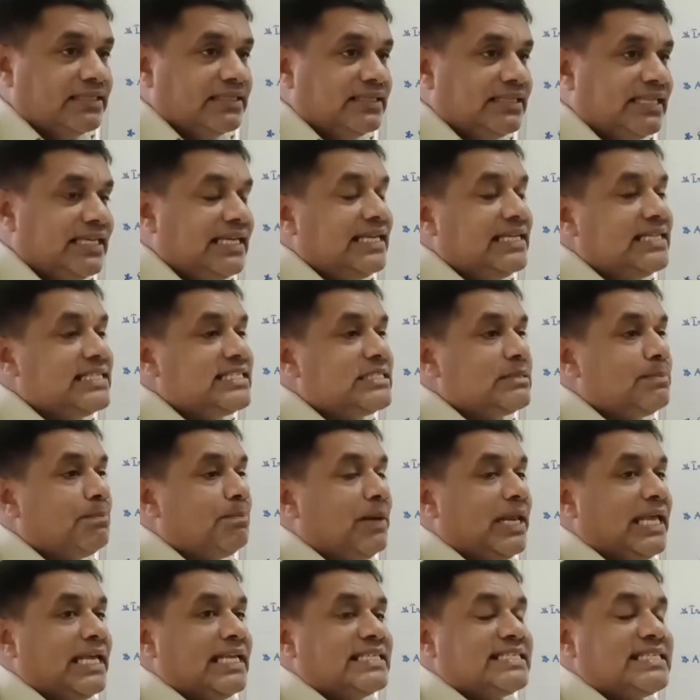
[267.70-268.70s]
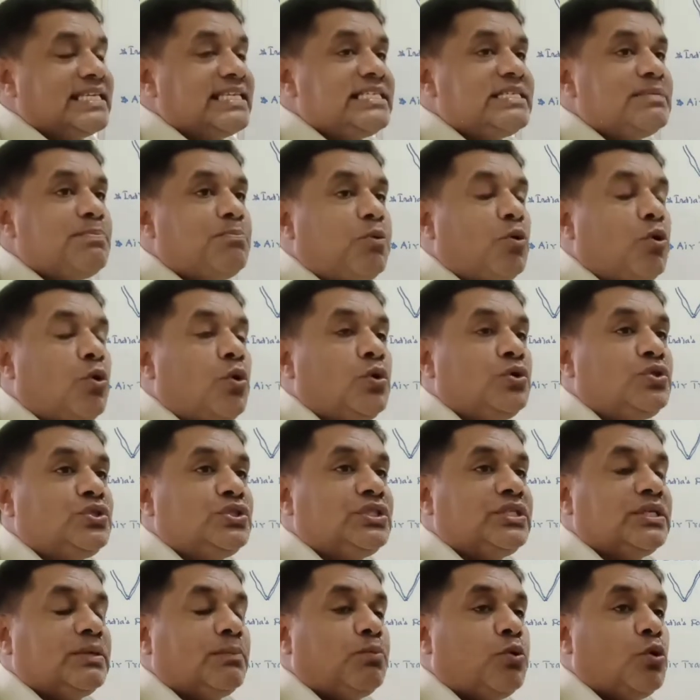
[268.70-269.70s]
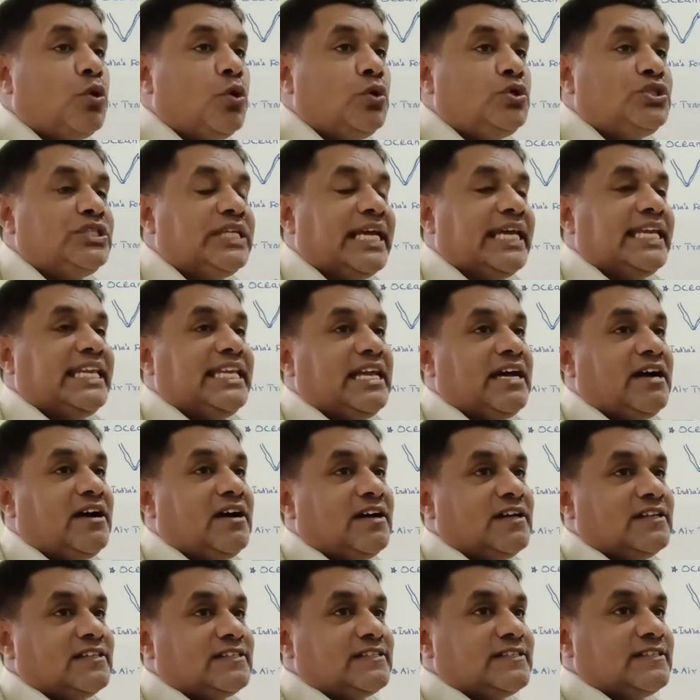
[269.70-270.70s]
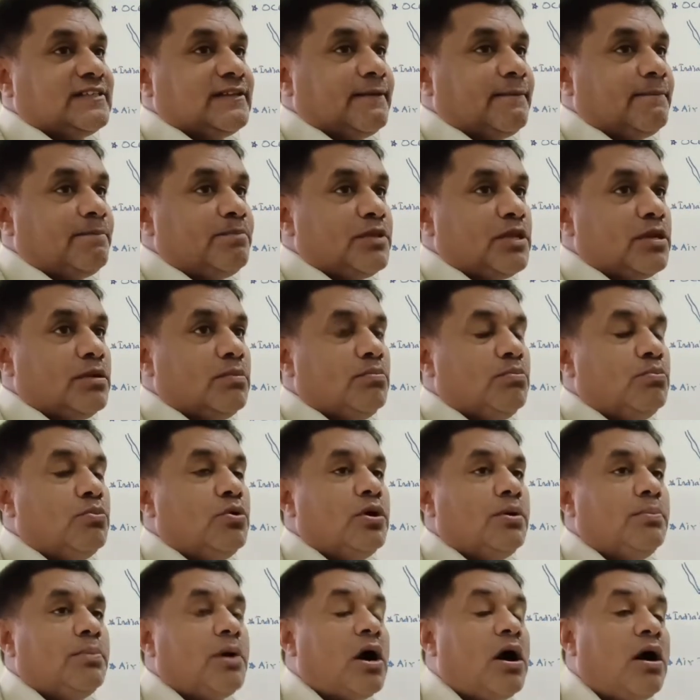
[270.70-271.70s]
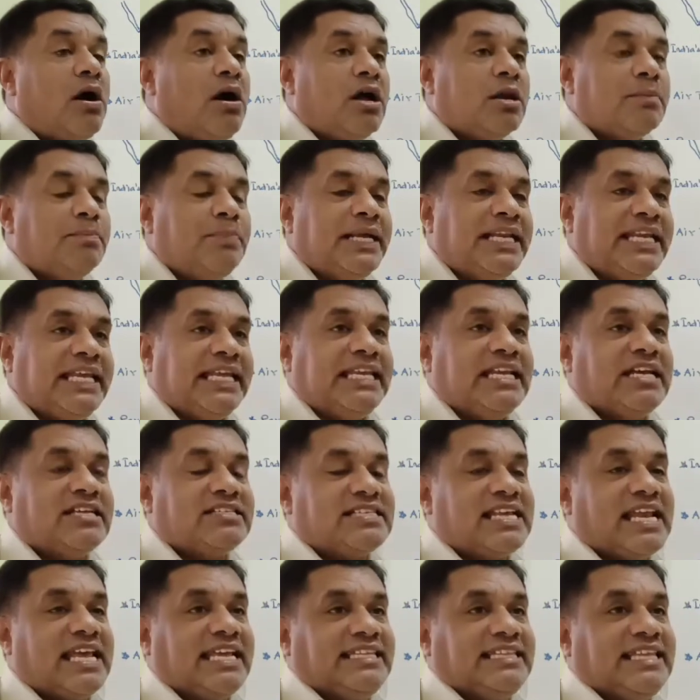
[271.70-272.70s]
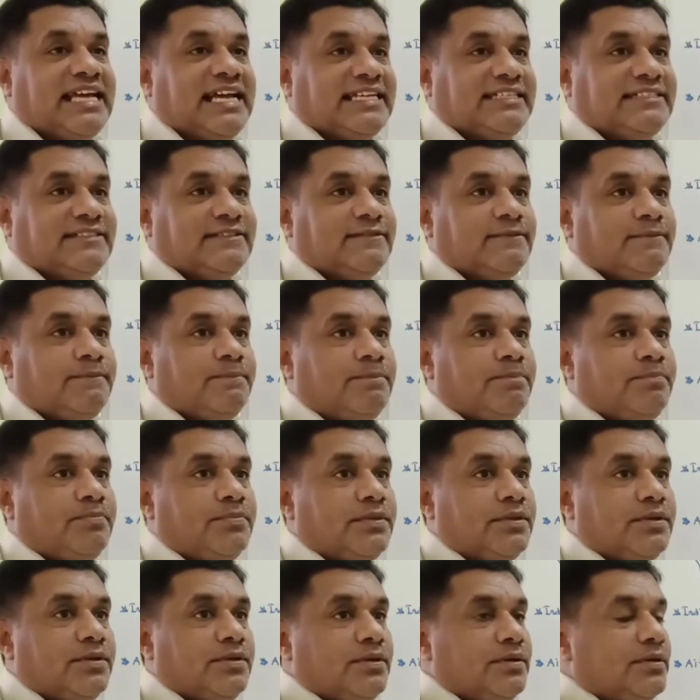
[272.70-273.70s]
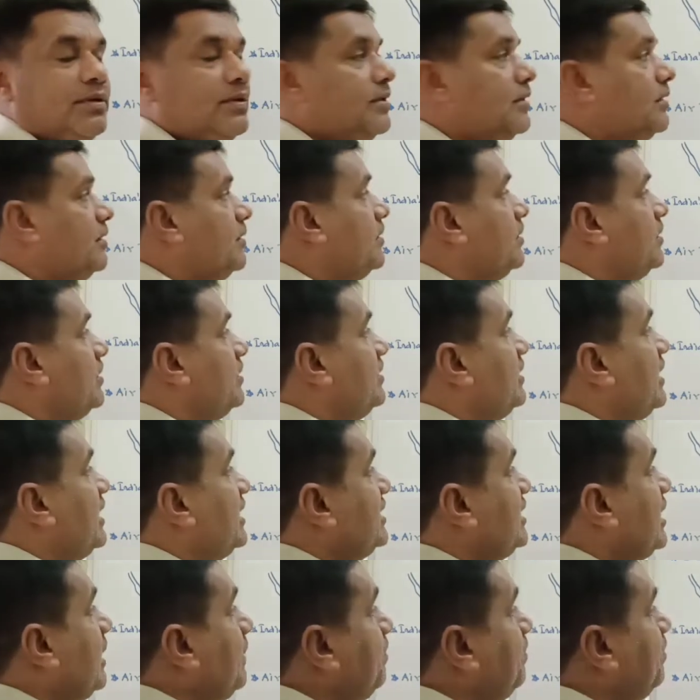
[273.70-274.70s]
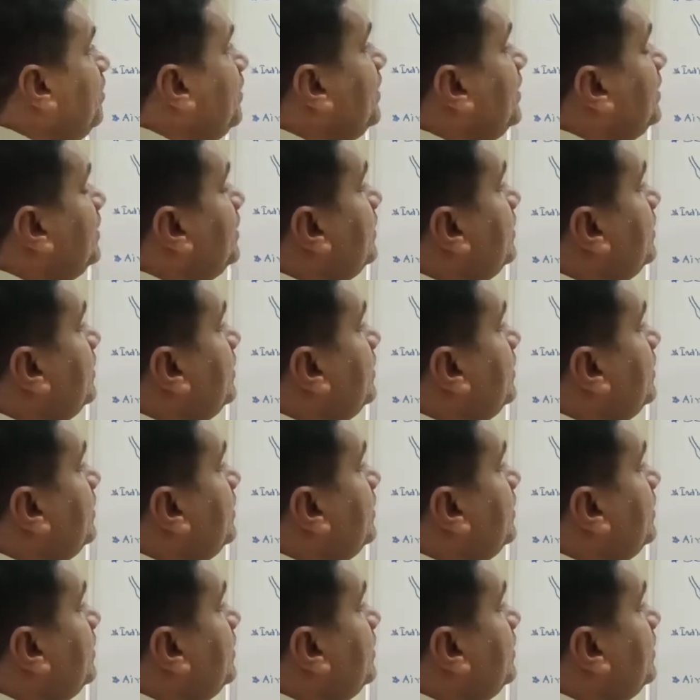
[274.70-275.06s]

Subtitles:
These places port areas, harbor areas like that. The ship